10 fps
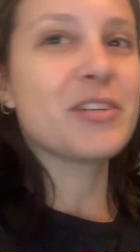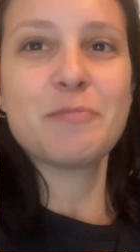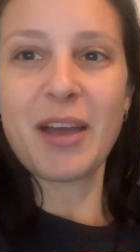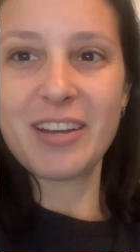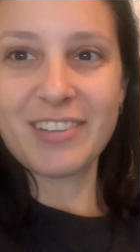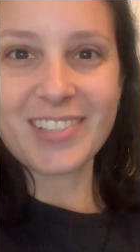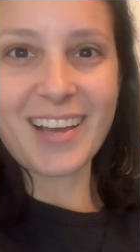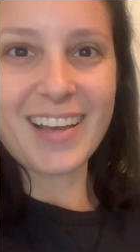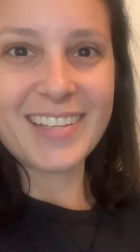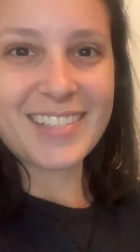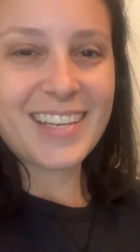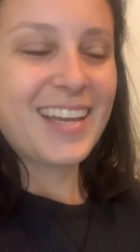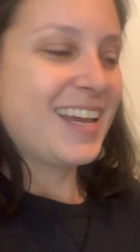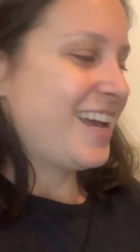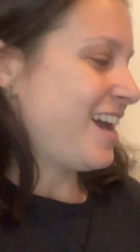where Spidey resides
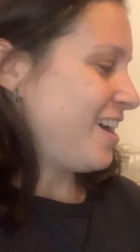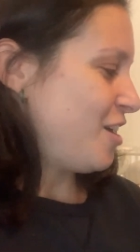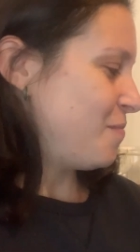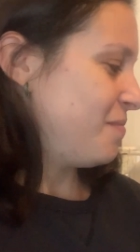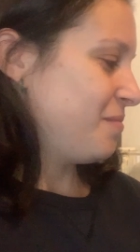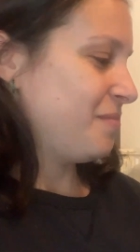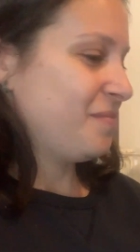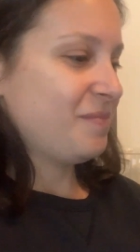um,